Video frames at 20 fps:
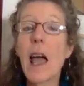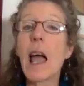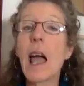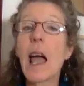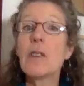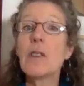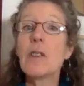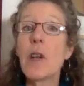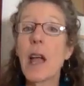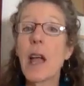
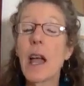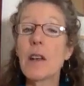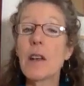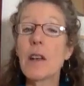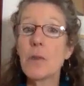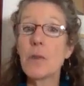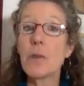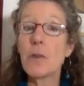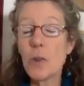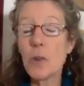And
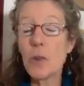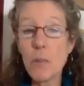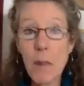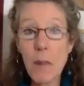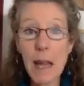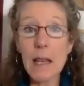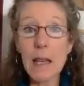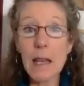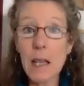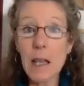you
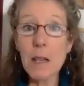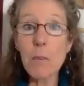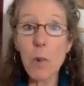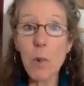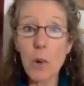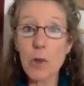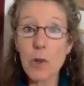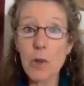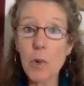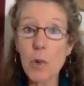may need
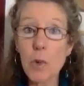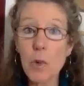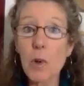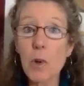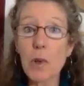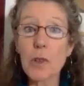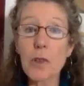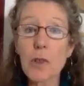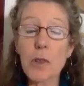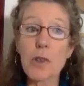more
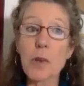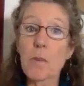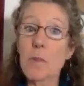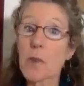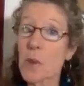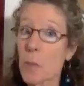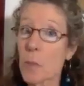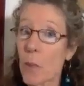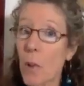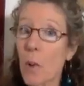tools or
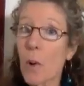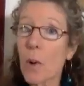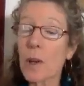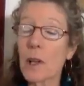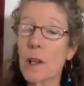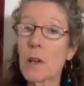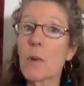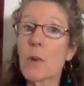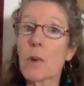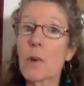some
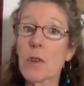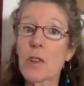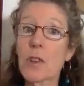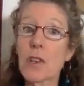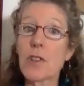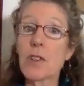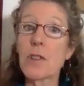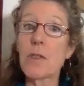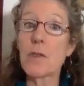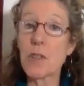support in order
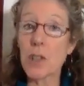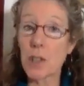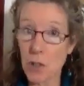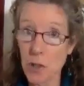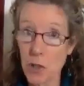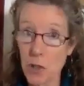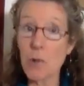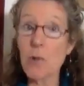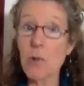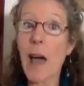to
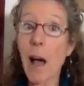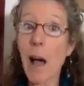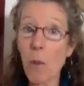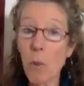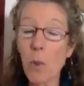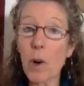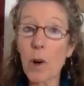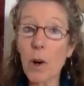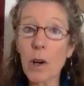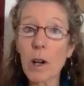do that
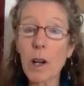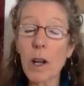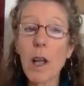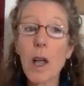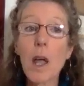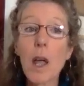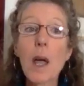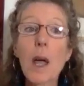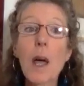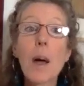work.
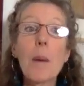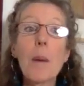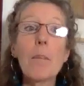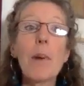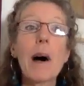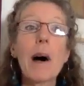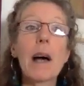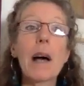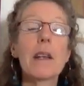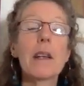
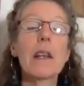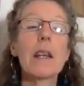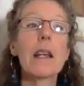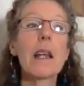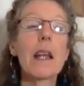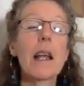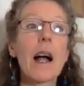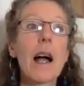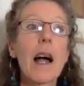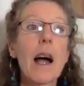But
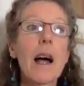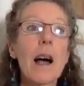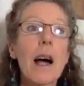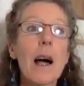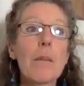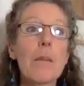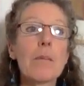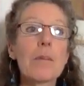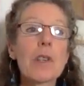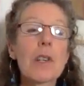
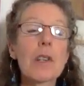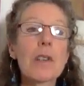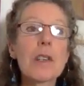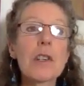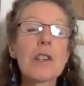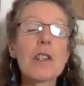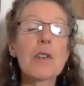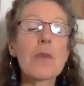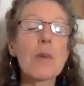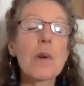to the
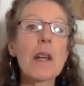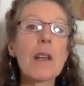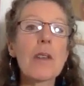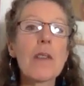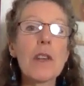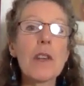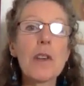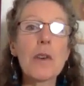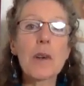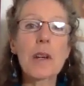degree
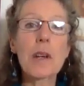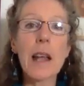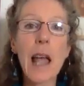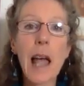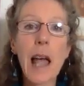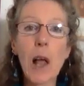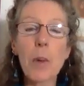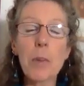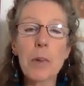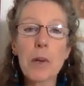that you can
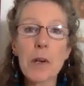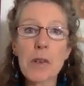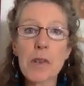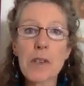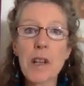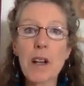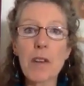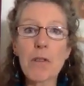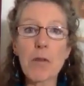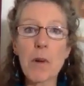help
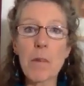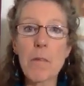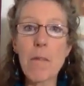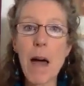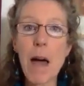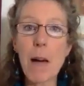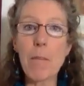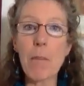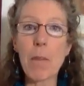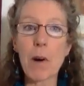yourself
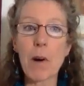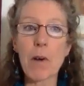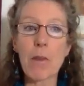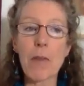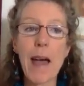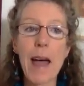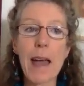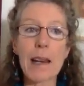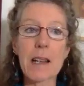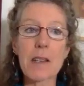remember
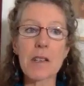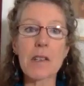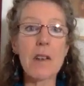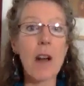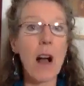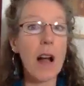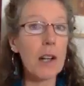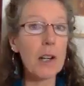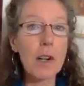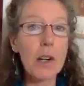that it's
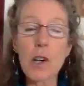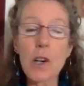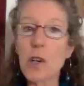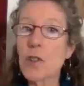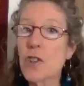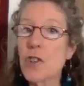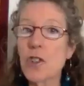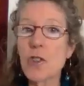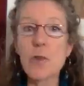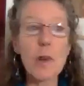not going to
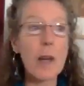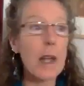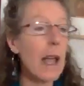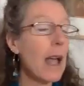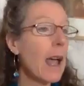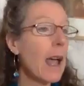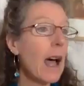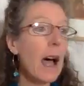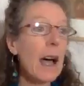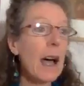hurt you,
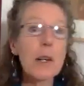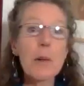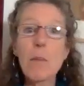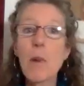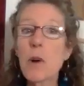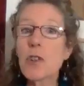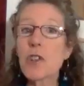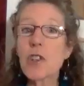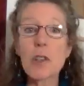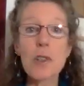an
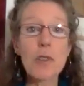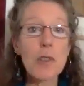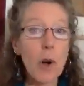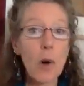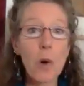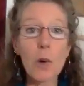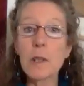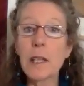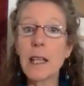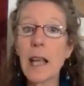emotion is
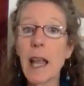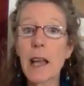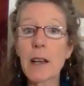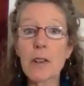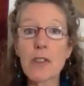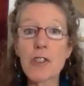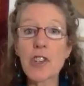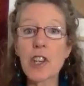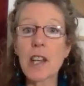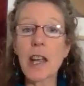only
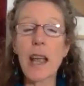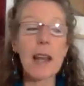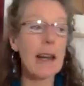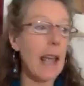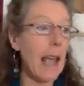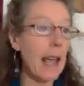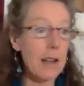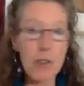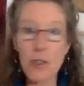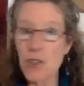energy, and
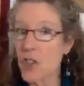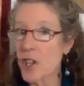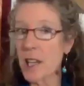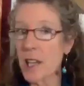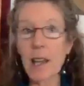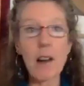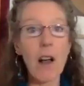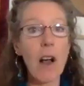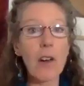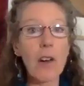energy
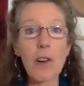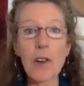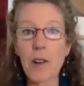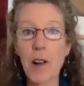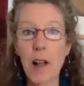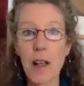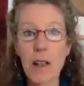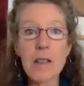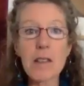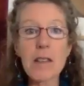cannot
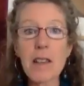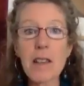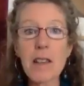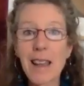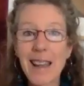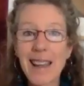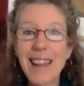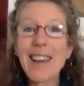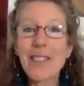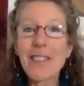hurt us.
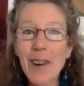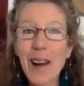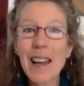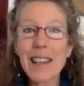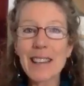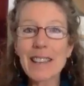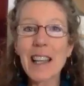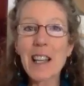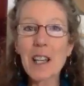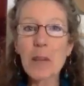
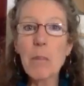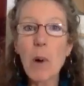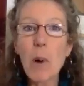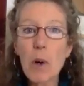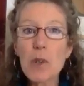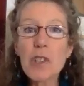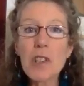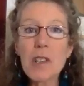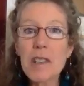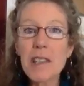Right? Like
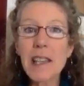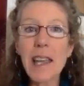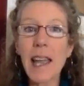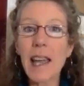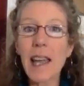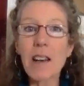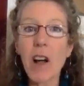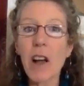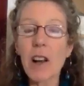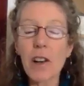emotions
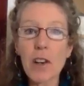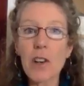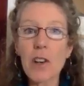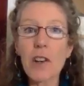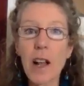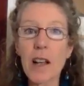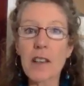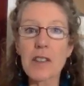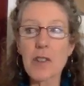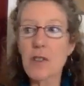cannot
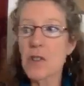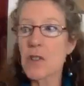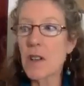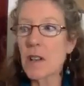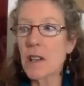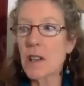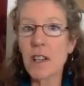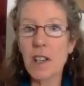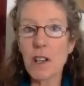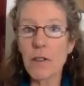hurt us.
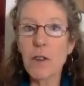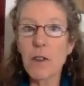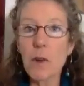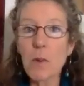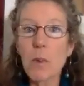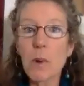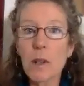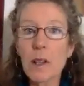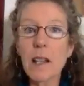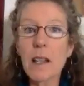
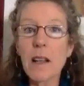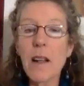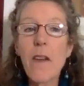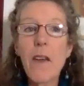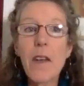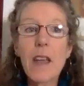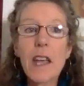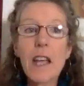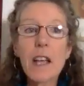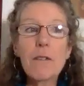
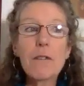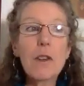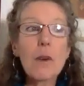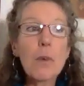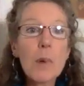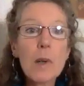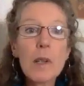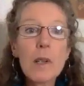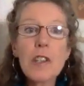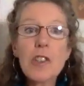If
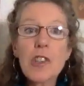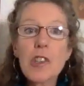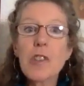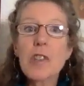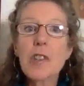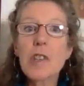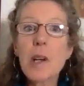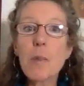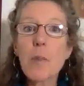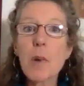you really
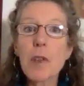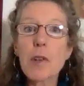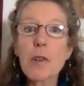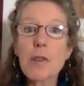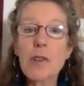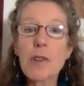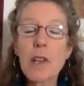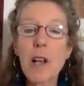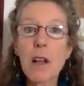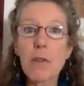just sit with
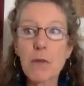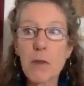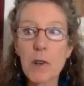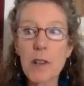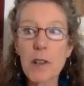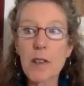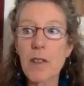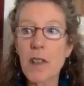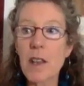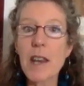yourself
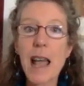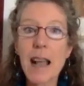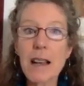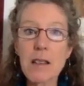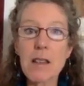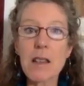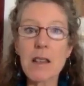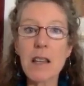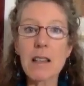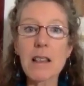with the
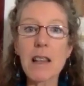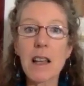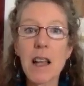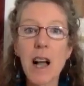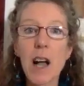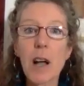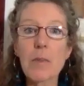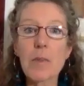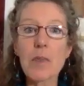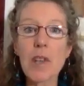next thing that
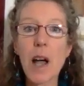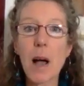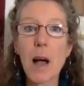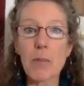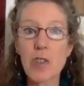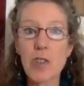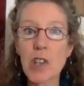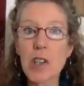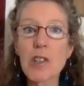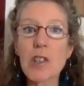comes up,
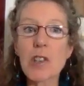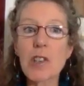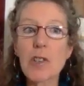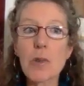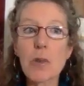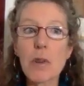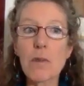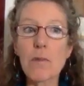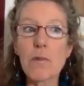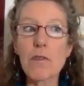just to
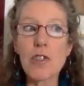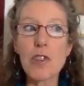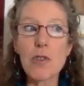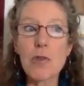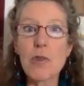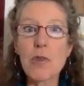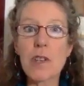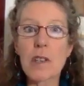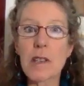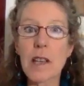sort of
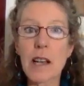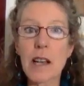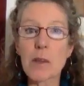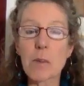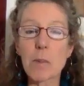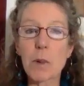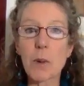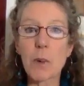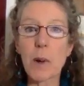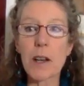do this
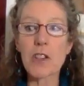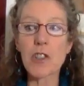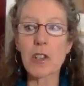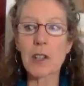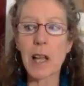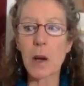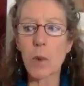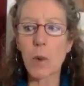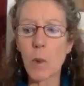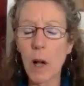exploration,
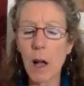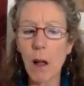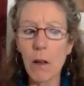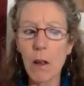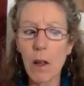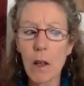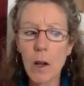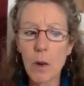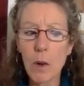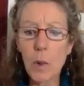like, well,
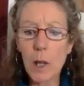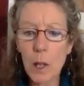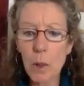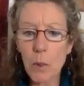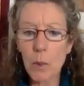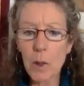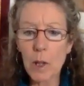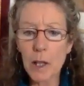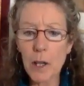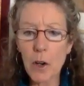will
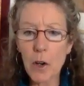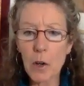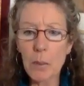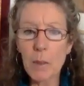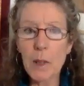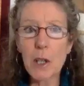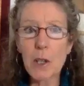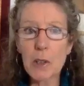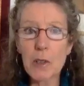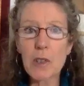it really hurt
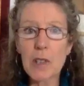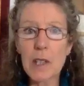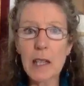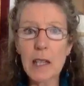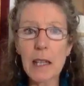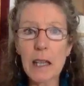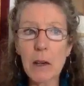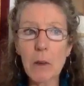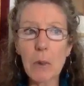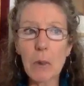me? You'll
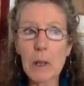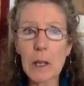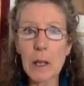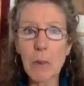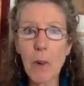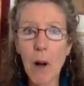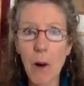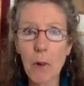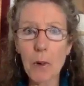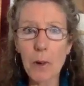see it really
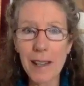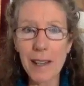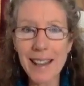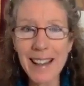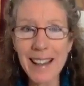won't.